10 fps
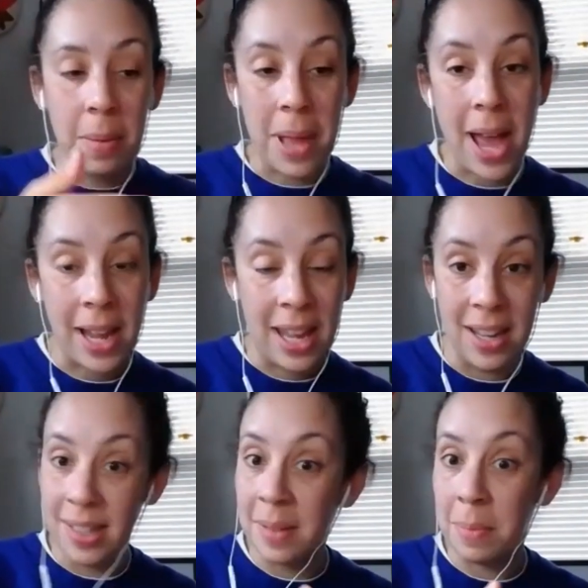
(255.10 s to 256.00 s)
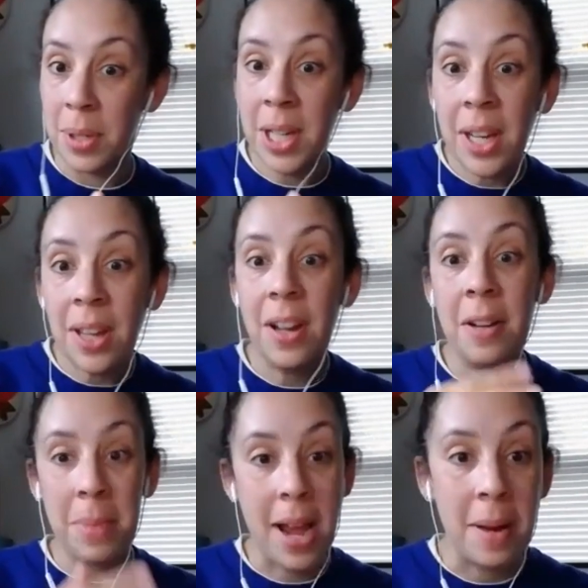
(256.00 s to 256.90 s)
Black kids in particular
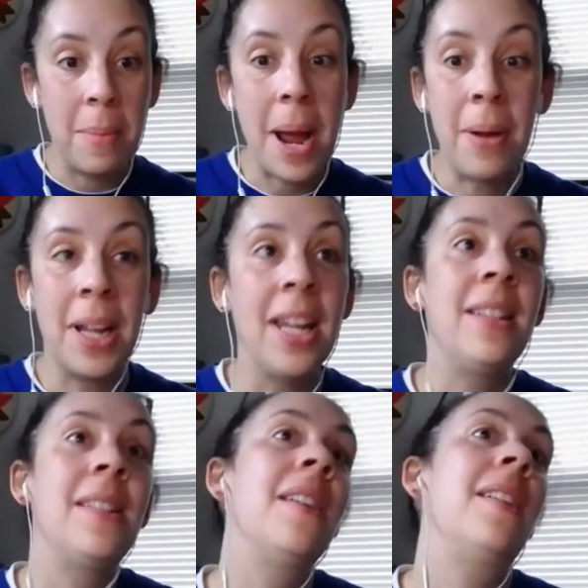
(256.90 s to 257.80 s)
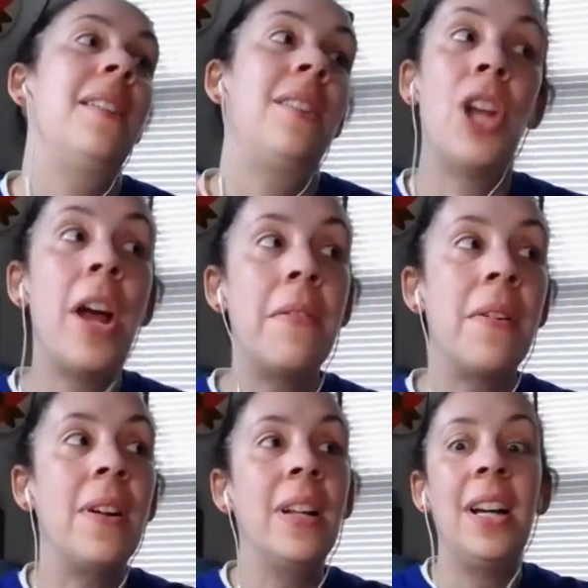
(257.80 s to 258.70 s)
and Black and Brown kids in
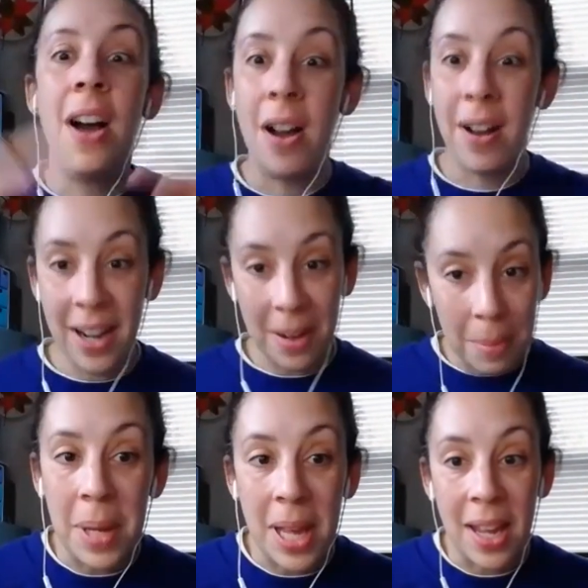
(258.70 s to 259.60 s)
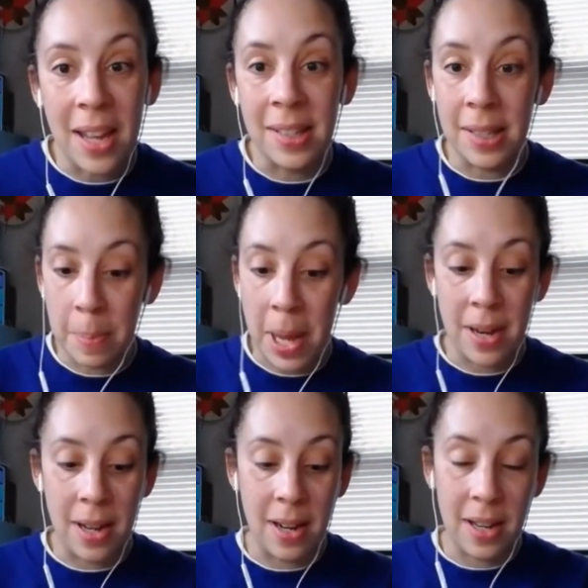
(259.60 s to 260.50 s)
general are being
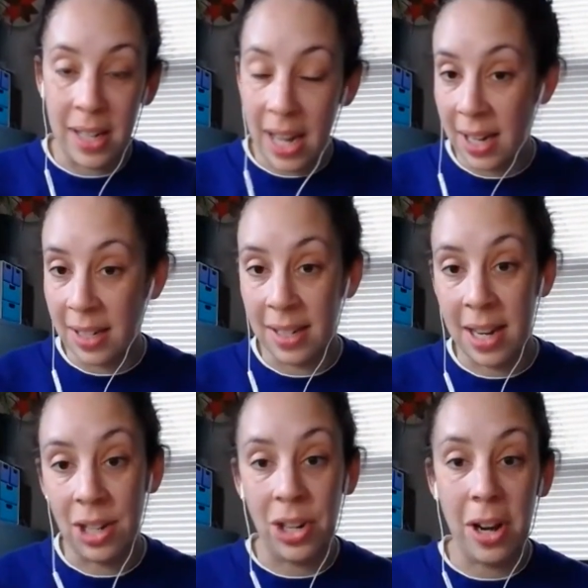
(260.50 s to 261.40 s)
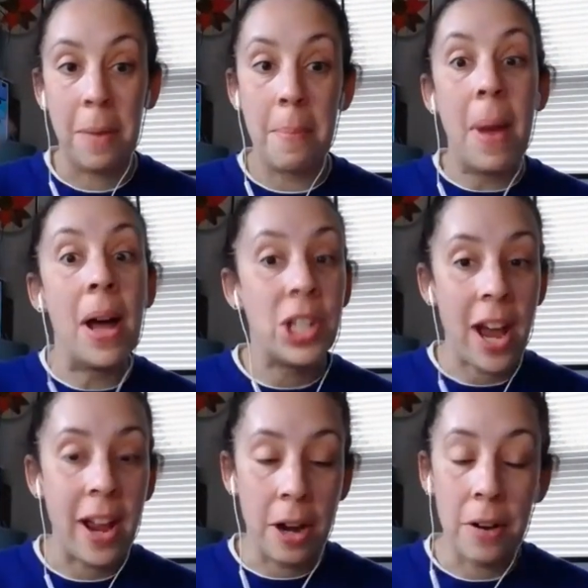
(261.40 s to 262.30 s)
suspended and getting detention at a much
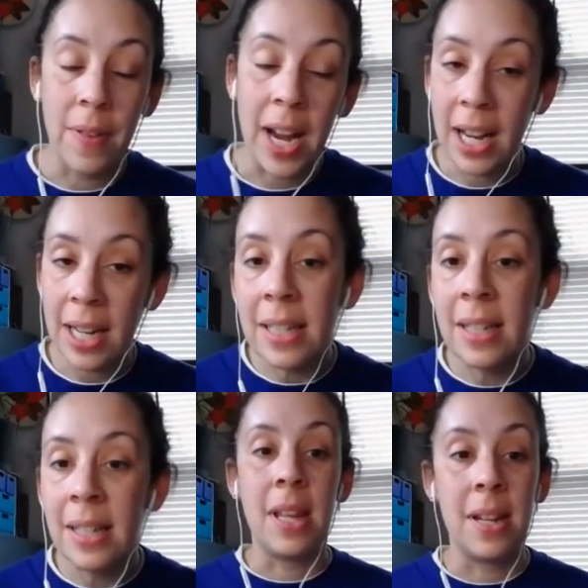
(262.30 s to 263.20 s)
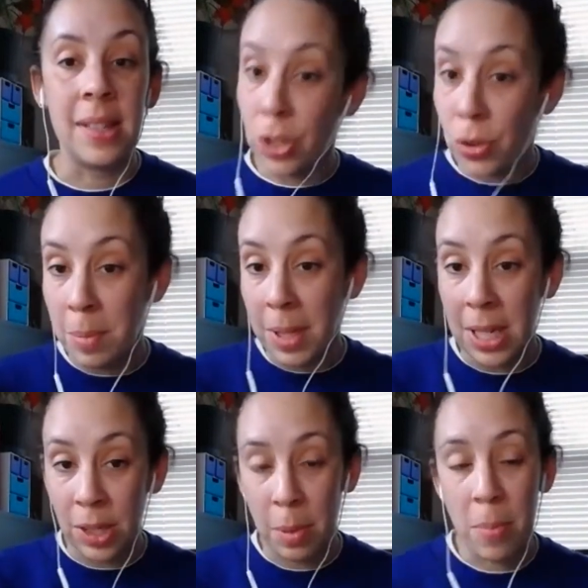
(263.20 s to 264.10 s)
higher rate that is extremely
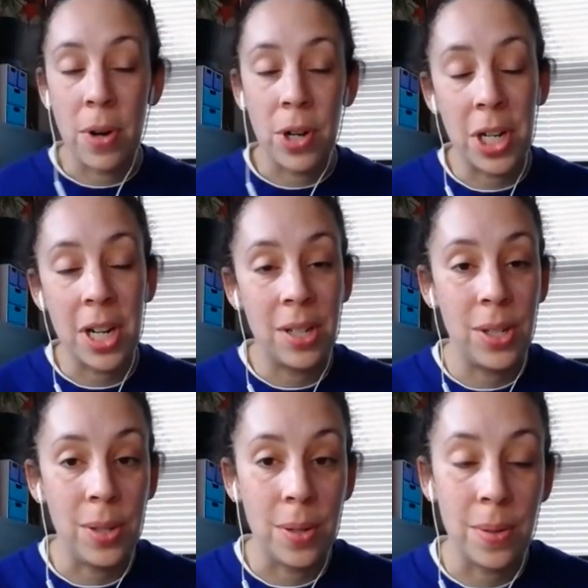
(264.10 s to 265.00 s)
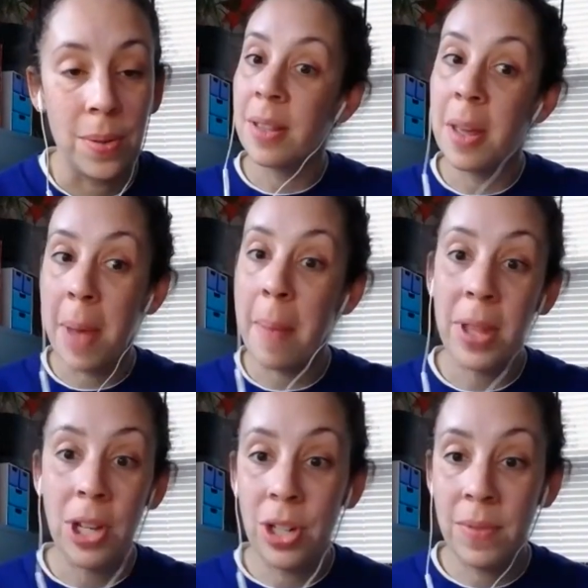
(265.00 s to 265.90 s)
disproportionate to the
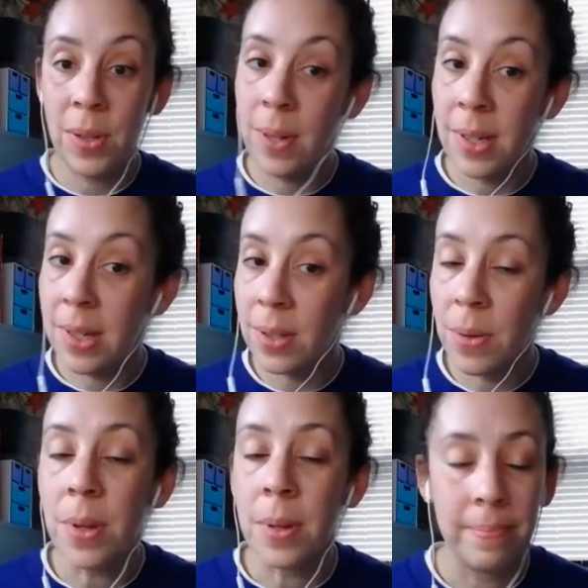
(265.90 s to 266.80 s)
population of students in school